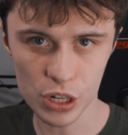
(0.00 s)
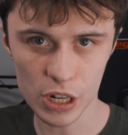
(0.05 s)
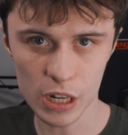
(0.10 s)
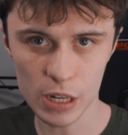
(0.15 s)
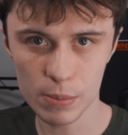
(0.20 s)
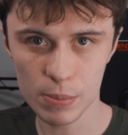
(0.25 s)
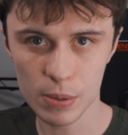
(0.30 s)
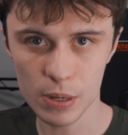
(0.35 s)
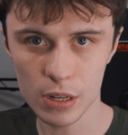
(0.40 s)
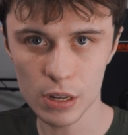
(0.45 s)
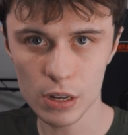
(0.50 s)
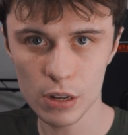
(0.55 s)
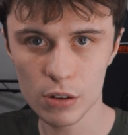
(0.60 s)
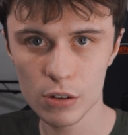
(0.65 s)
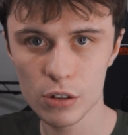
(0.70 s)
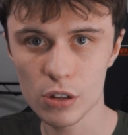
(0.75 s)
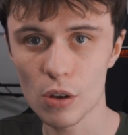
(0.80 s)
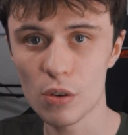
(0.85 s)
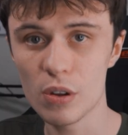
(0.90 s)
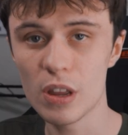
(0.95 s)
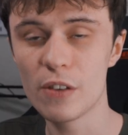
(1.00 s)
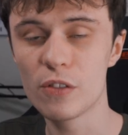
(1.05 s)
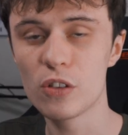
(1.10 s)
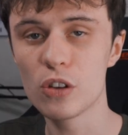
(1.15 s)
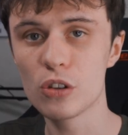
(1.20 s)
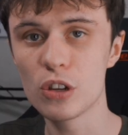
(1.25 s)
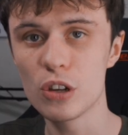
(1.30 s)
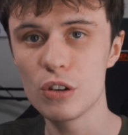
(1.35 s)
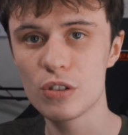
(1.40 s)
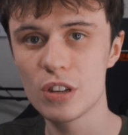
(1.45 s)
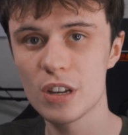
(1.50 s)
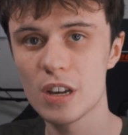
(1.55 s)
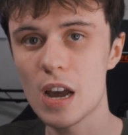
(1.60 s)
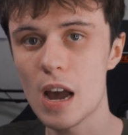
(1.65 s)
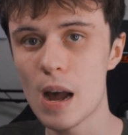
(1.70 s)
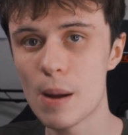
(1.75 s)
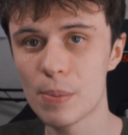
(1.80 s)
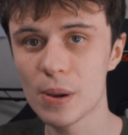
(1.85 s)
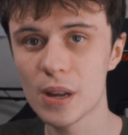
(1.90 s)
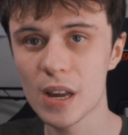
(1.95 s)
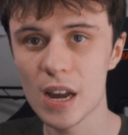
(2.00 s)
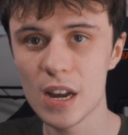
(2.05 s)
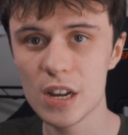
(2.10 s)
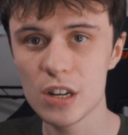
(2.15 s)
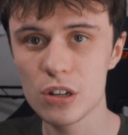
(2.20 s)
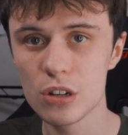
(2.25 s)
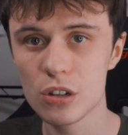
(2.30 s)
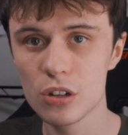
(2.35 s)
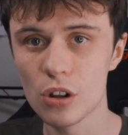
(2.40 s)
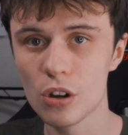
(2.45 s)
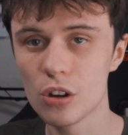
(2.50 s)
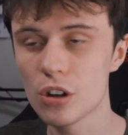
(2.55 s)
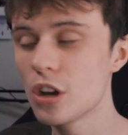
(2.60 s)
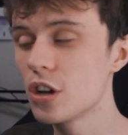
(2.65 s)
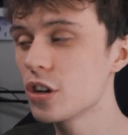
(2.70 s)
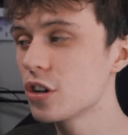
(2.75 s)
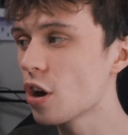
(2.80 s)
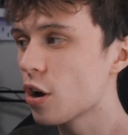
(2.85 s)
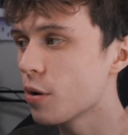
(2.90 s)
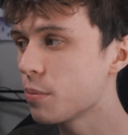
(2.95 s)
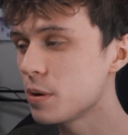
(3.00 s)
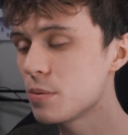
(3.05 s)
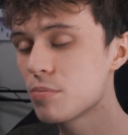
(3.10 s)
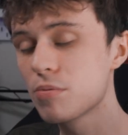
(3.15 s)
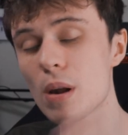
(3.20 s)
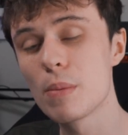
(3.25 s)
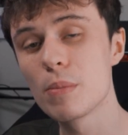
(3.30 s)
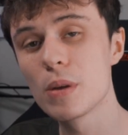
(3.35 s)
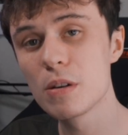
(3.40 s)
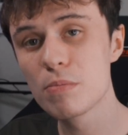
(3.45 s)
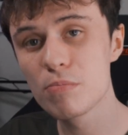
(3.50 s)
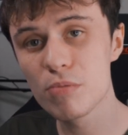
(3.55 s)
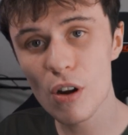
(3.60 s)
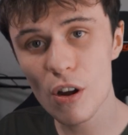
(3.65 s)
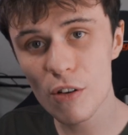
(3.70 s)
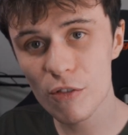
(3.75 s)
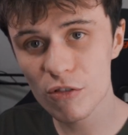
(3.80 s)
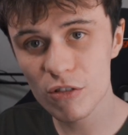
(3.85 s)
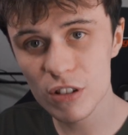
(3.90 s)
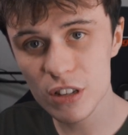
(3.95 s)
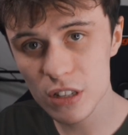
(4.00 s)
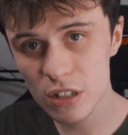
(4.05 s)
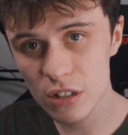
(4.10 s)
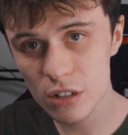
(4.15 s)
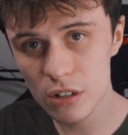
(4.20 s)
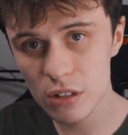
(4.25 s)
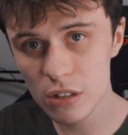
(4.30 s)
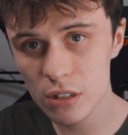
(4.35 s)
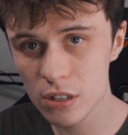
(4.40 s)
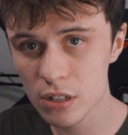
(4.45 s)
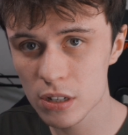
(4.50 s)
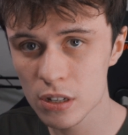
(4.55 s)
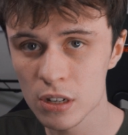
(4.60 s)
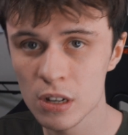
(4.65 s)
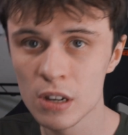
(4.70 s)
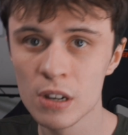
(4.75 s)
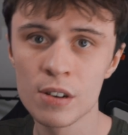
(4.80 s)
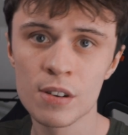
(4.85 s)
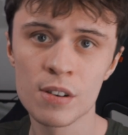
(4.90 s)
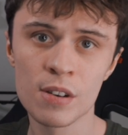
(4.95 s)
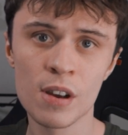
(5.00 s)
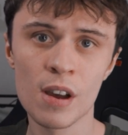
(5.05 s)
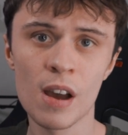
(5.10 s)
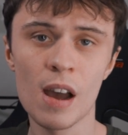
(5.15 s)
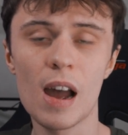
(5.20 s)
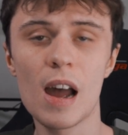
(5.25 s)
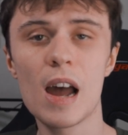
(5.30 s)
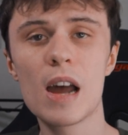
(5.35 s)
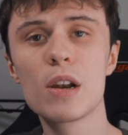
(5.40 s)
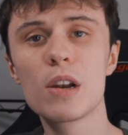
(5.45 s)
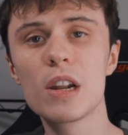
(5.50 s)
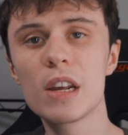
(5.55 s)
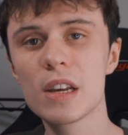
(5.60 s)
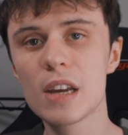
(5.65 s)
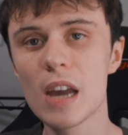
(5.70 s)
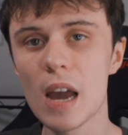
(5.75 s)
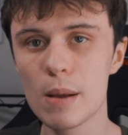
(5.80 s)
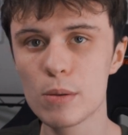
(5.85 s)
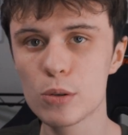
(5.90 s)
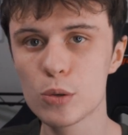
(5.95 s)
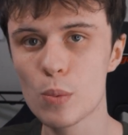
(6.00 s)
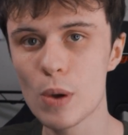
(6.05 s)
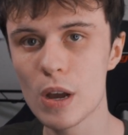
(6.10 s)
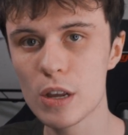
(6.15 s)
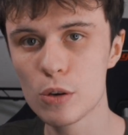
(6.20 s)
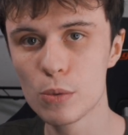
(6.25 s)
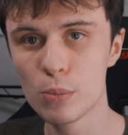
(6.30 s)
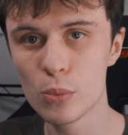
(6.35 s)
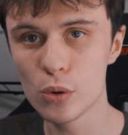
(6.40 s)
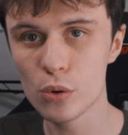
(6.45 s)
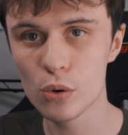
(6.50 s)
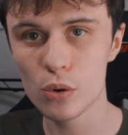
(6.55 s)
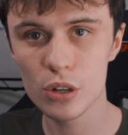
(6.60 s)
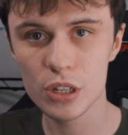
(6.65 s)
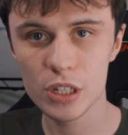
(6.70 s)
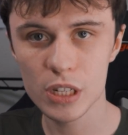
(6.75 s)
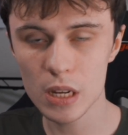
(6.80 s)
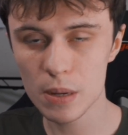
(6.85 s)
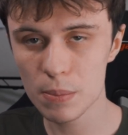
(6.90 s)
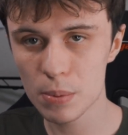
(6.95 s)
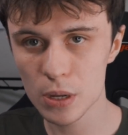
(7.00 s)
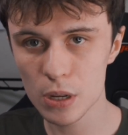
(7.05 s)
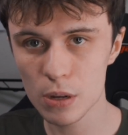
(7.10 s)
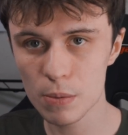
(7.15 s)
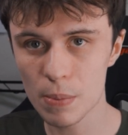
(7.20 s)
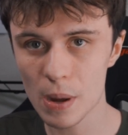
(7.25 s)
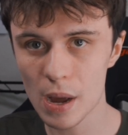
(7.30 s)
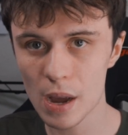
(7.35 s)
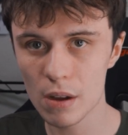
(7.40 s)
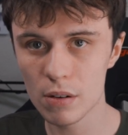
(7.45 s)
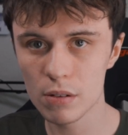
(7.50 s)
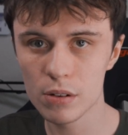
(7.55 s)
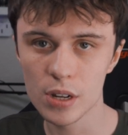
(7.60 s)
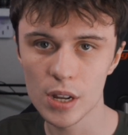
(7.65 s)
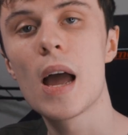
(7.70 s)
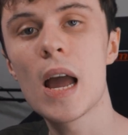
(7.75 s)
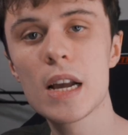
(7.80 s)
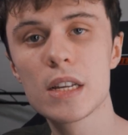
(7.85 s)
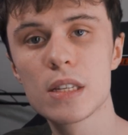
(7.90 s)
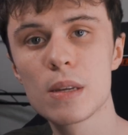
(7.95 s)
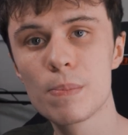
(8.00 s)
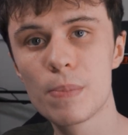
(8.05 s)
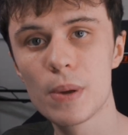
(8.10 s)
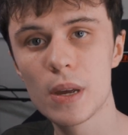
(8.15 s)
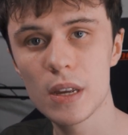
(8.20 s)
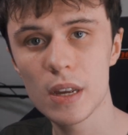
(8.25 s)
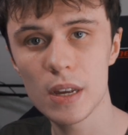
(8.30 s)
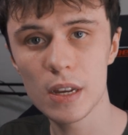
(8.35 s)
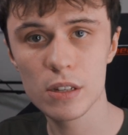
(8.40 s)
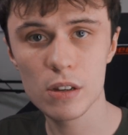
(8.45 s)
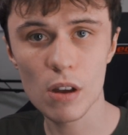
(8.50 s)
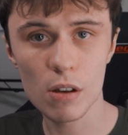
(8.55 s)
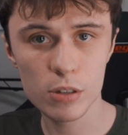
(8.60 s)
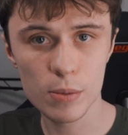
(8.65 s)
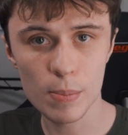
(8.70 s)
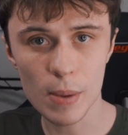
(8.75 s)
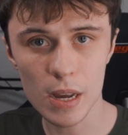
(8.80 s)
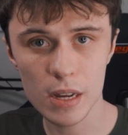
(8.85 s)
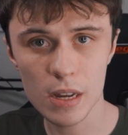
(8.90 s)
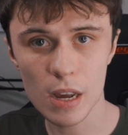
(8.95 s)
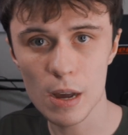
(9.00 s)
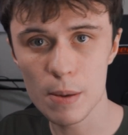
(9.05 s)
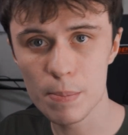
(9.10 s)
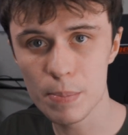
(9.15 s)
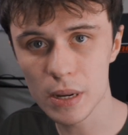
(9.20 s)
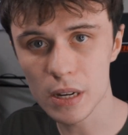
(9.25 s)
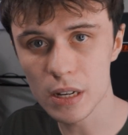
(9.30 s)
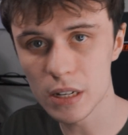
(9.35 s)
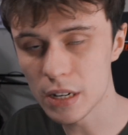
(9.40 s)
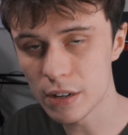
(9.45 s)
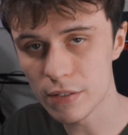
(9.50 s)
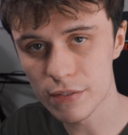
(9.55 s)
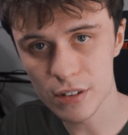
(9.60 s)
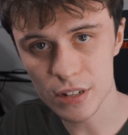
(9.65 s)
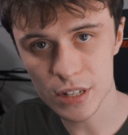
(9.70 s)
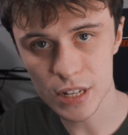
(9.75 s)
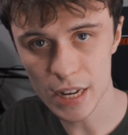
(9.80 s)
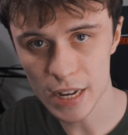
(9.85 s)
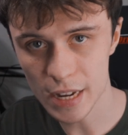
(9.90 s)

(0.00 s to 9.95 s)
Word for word: GPU. So if you're using applications like Adobe Premiere Pro for instance, and in games where you're more CPU bound, XMP is going to make a bigger difference